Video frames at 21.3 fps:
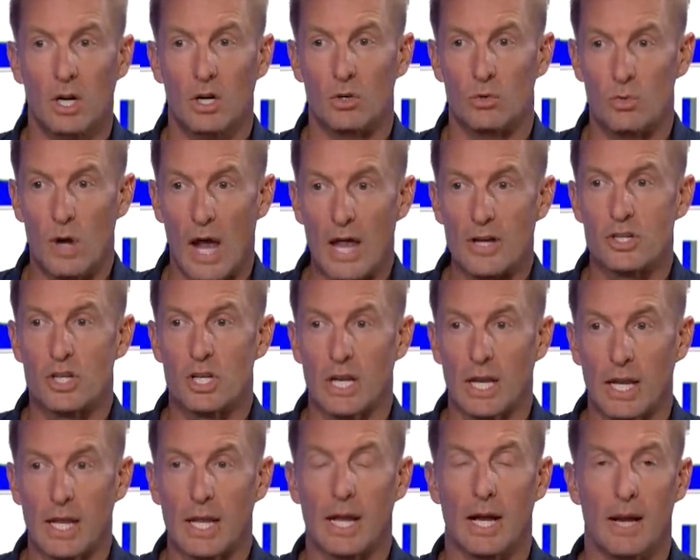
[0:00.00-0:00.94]

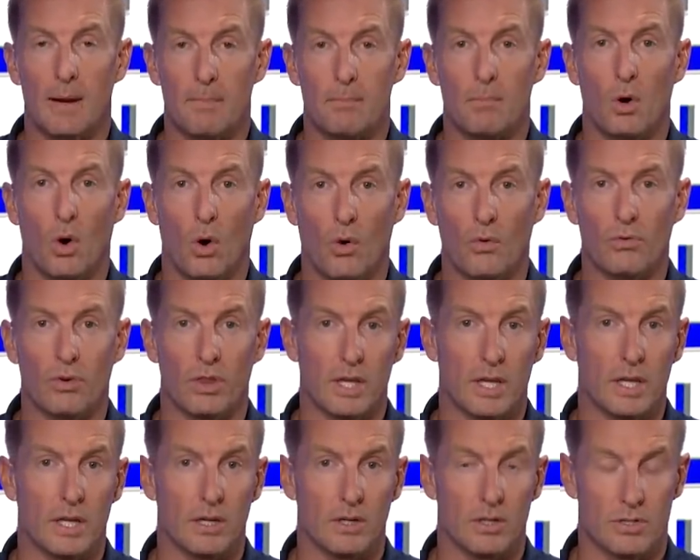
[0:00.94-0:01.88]
ratcheting up over the
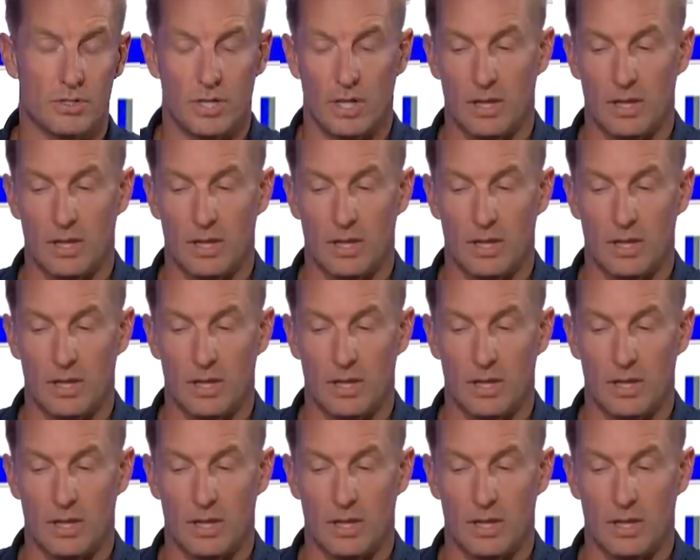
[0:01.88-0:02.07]
years.